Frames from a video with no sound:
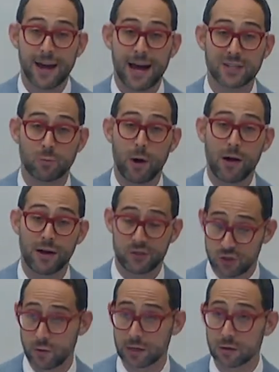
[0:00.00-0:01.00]
as well
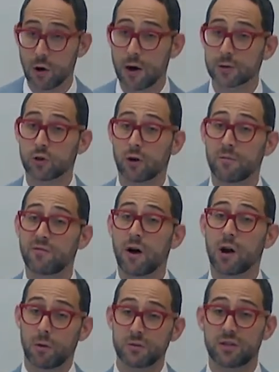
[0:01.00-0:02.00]
as doing long-term
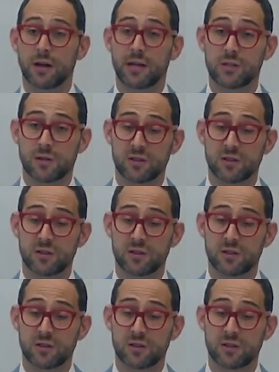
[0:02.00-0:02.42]
follow-up studies